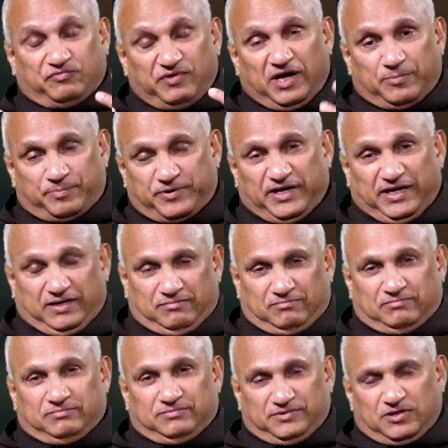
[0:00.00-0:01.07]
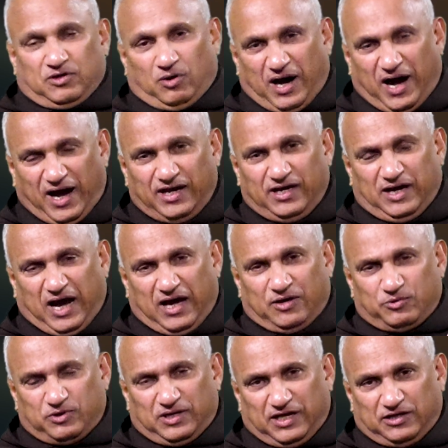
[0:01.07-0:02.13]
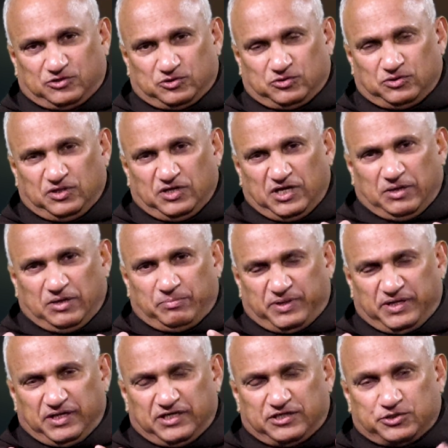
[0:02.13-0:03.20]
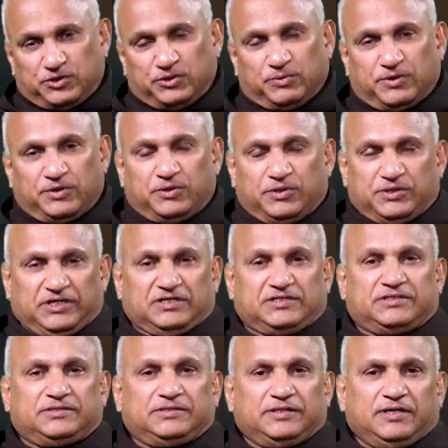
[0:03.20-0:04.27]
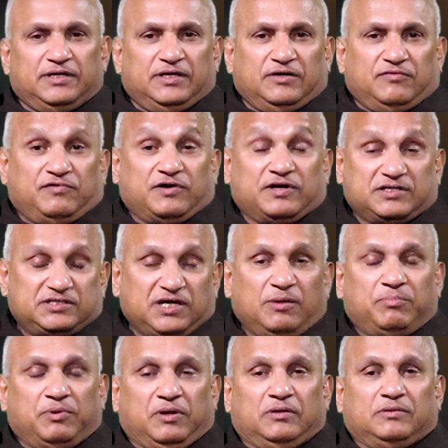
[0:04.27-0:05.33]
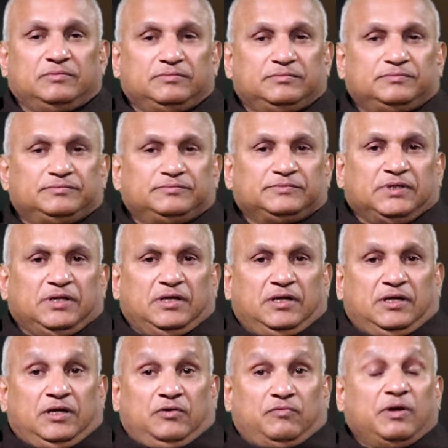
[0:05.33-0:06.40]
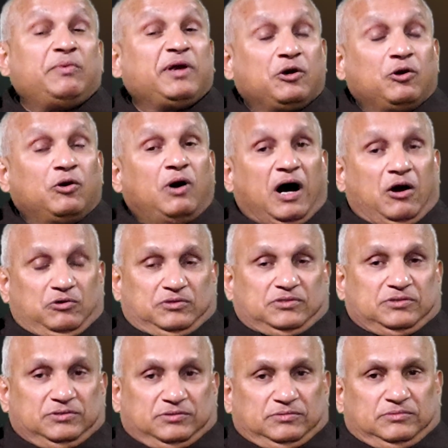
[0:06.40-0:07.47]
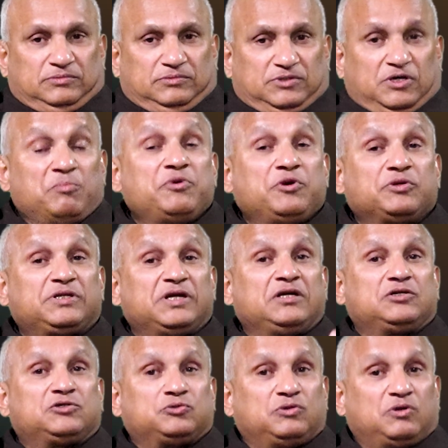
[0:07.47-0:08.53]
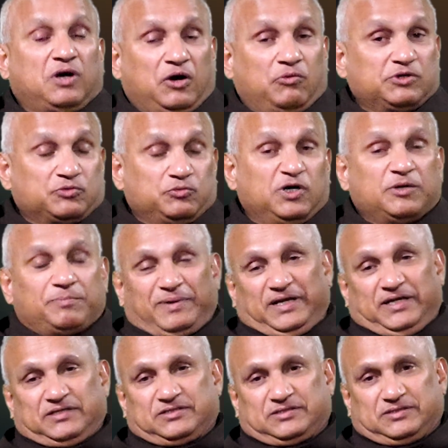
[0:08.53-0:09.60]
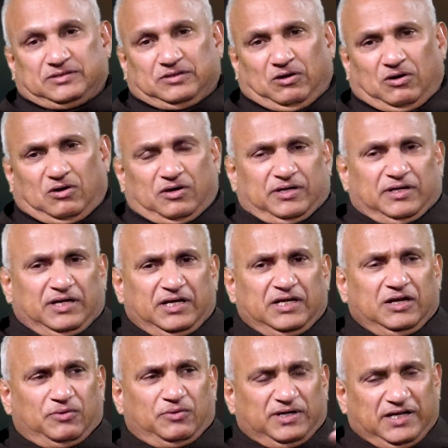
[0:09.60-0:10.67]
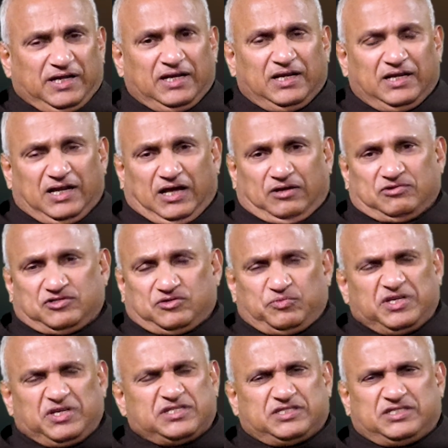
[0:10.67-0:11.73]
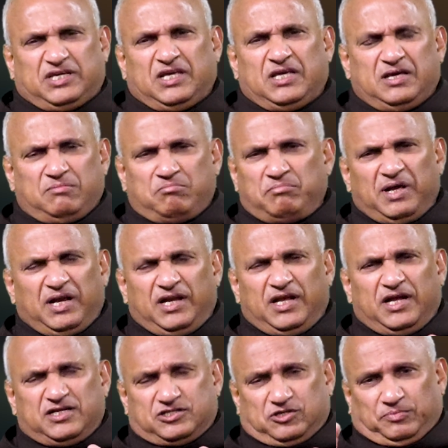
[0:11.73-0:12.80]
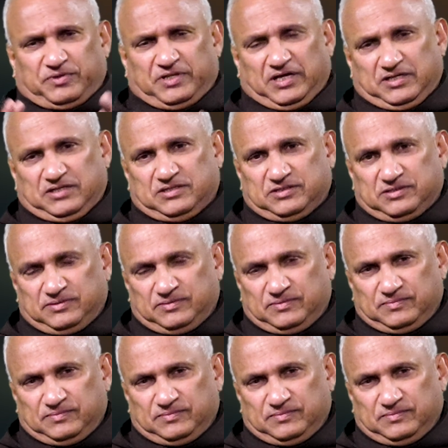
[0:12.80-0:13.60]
we are praying. I would like to bring it to your notice. For example, when we go out, commuting to our workplace or in our daily lives, we see millions of things.